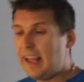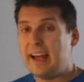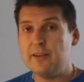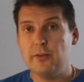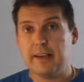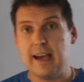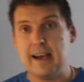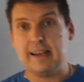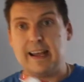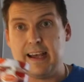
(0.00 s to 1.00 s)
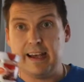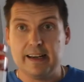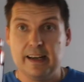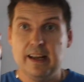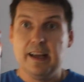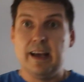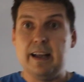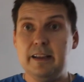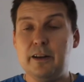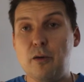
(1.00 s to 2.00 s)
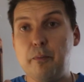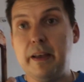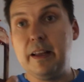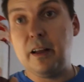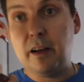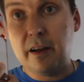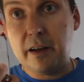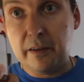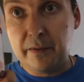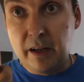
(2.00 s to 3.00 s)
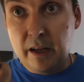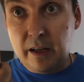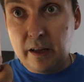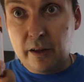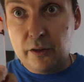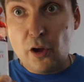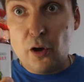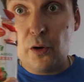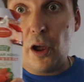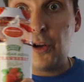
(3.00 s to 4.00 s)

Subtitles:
and you can add a little bit of no